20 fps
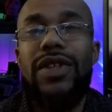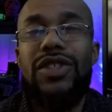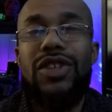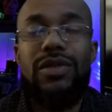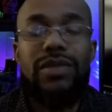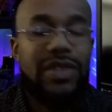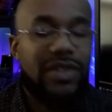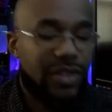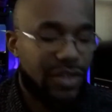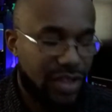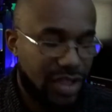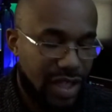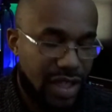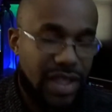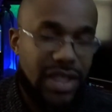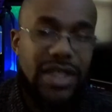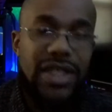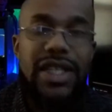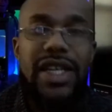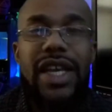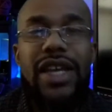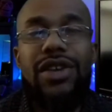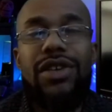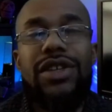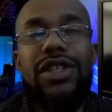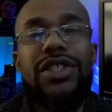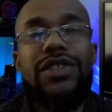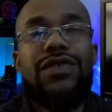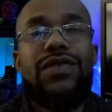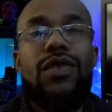In terms of, you see the skin
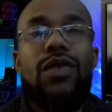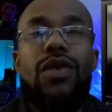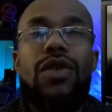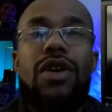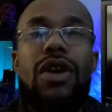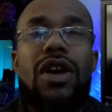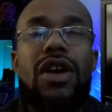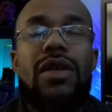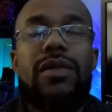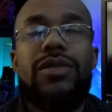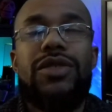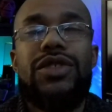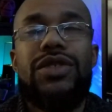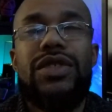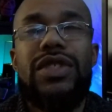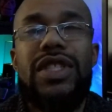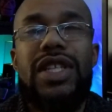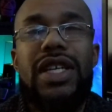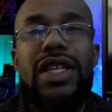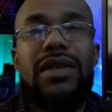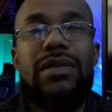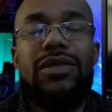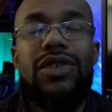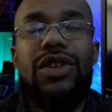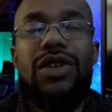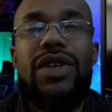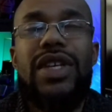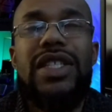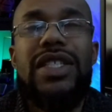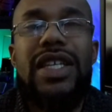on his forearms, you see him, you
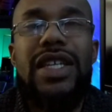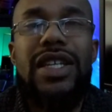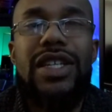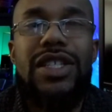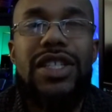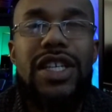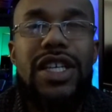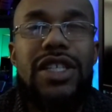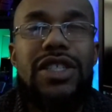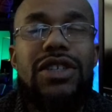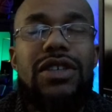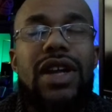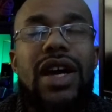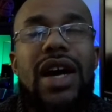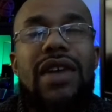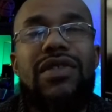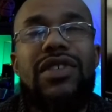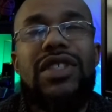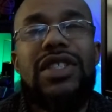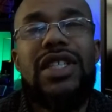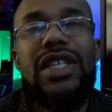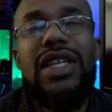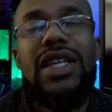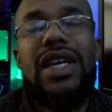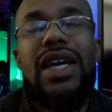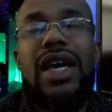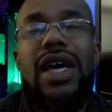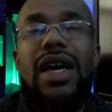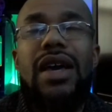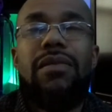know, he's in a t-shirt,
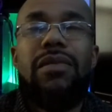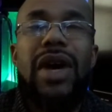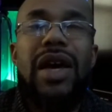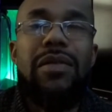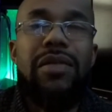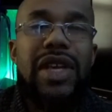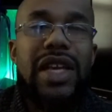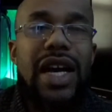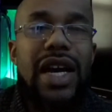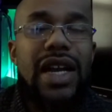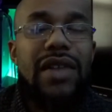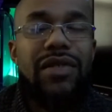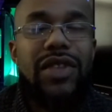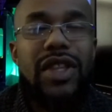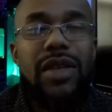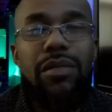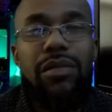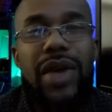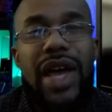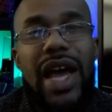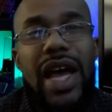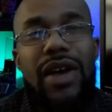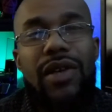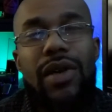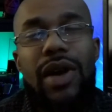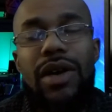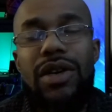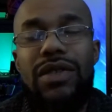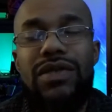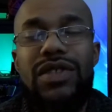obviously might be kind of in the
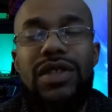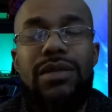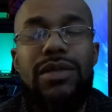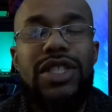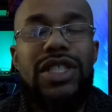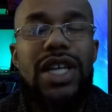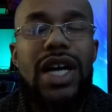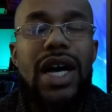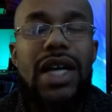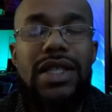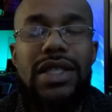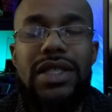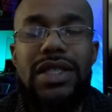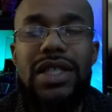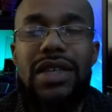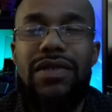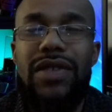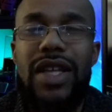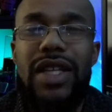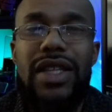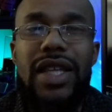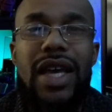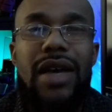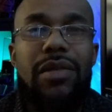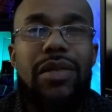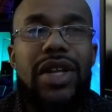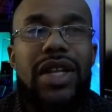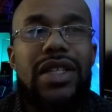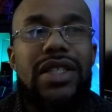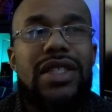background of some shots and stuff like
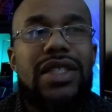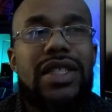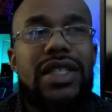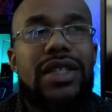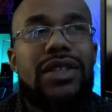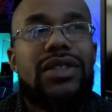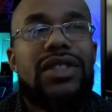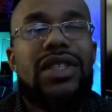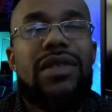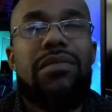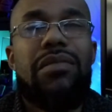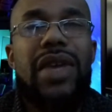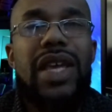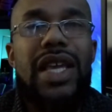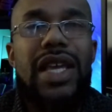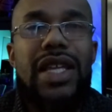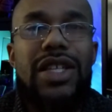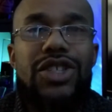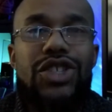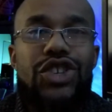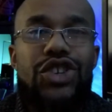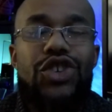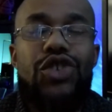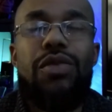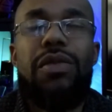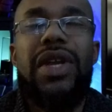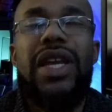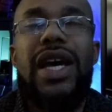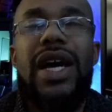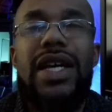that, but it's still, to me, it's
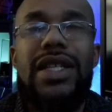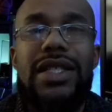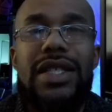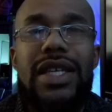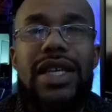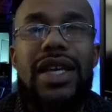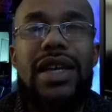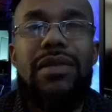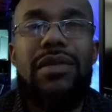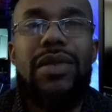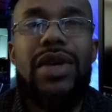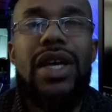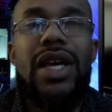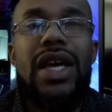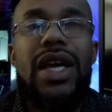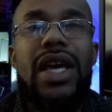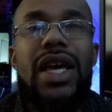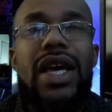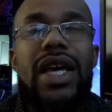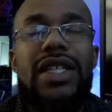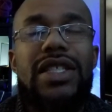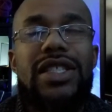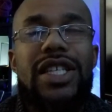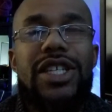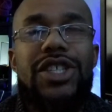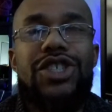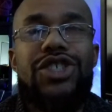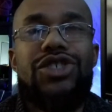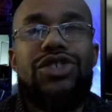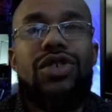humanizing him as
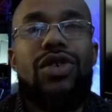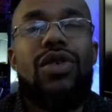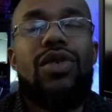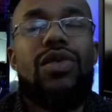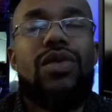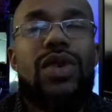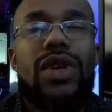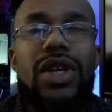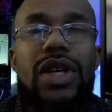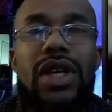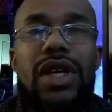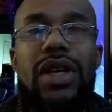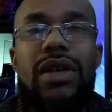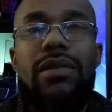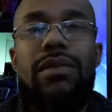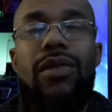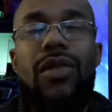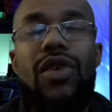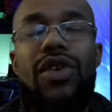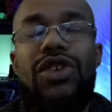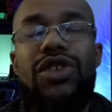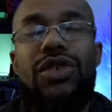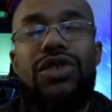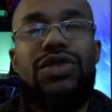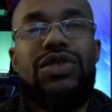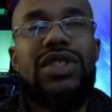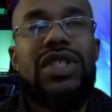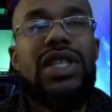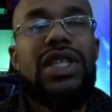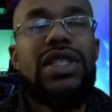they show more. You know,
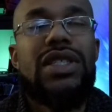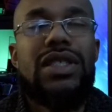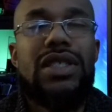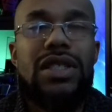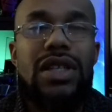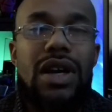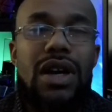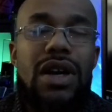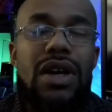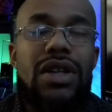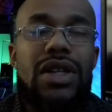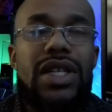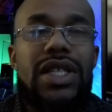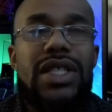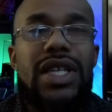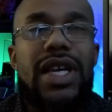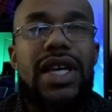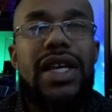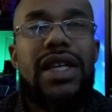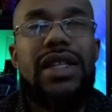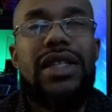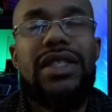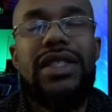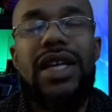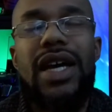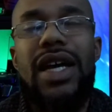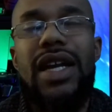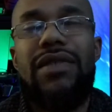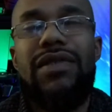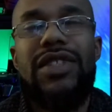you see his skull, his head, the
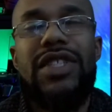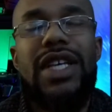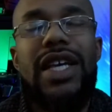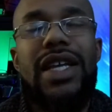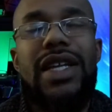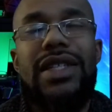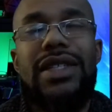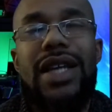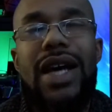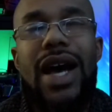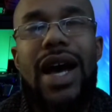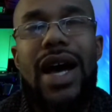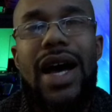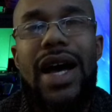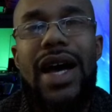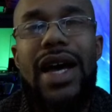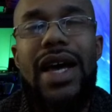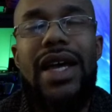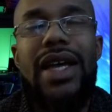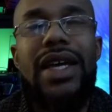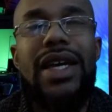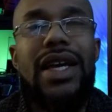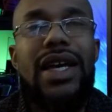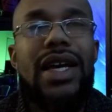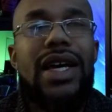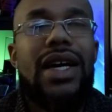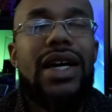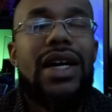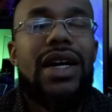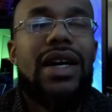side of his head, his eye,
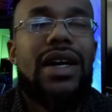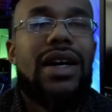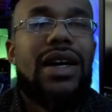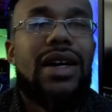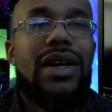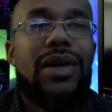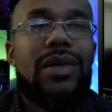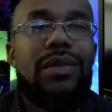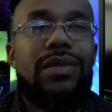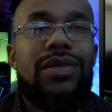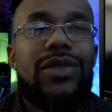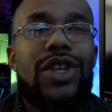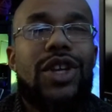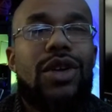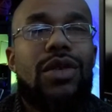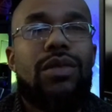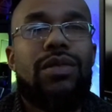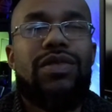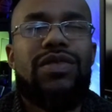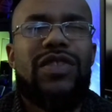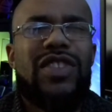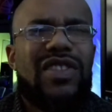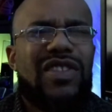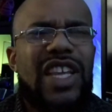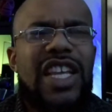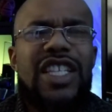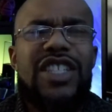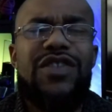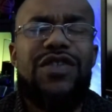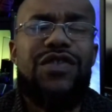you know,
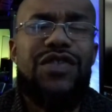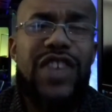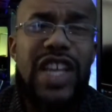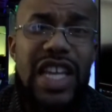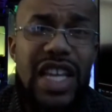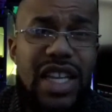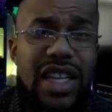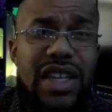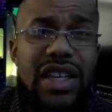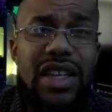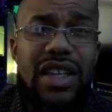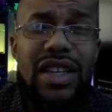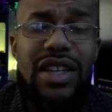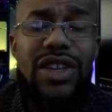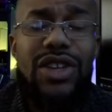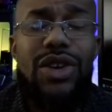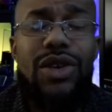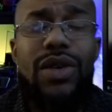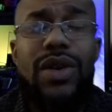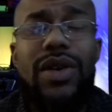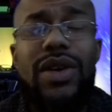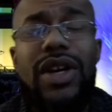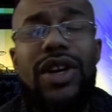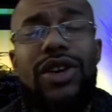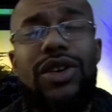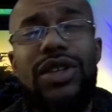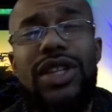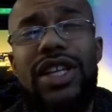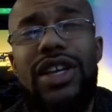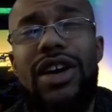his feet, you know,
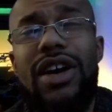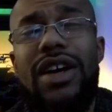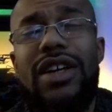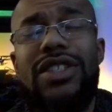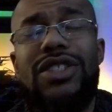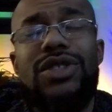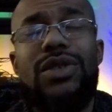early on.